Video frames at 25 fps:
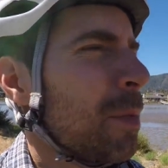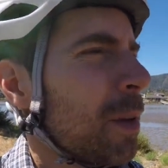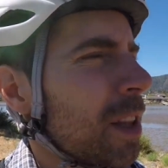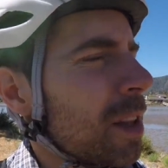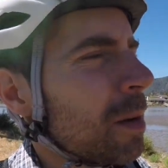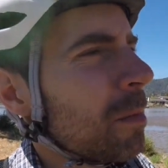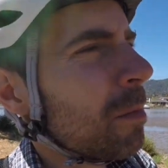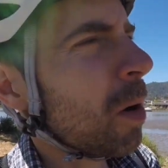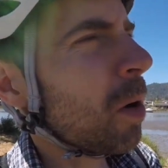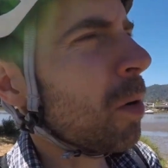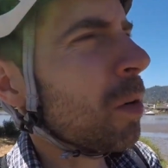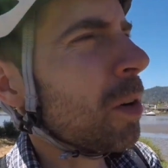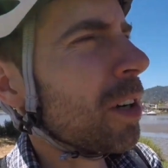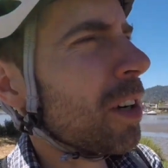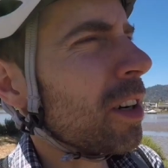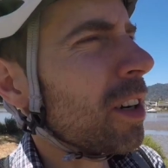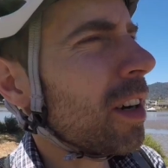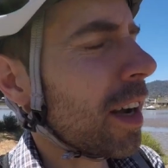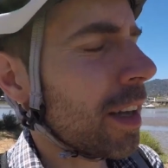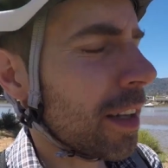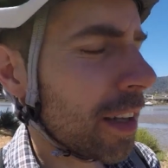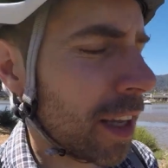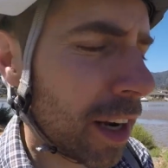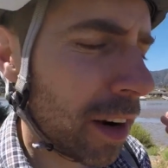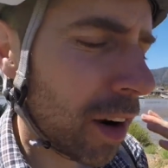But the
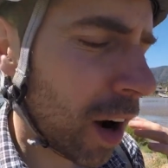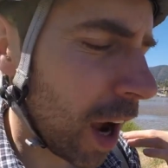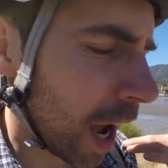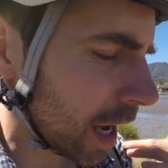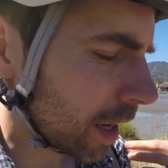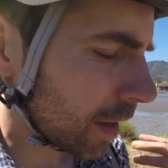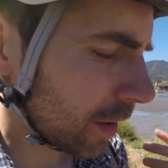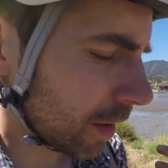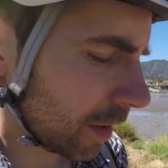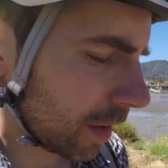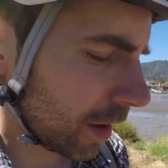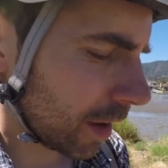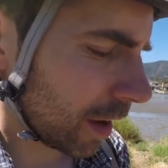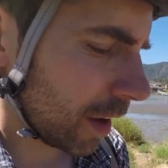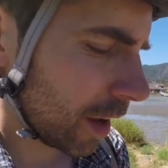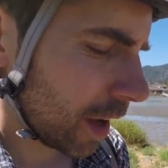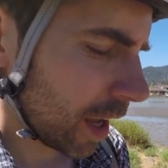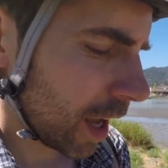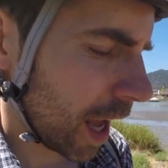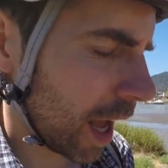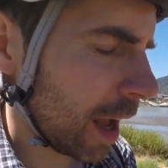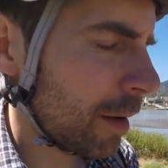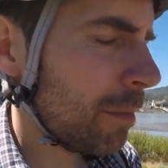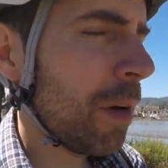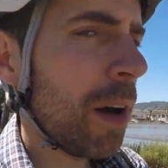motor, you know, I
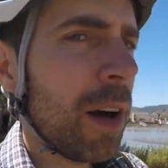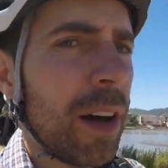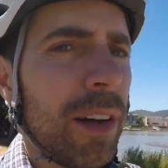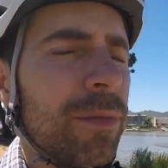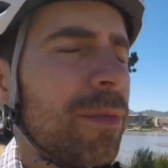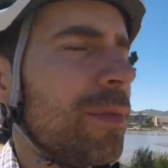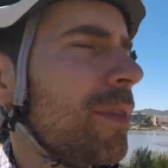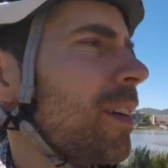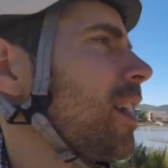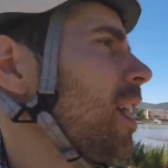I'm a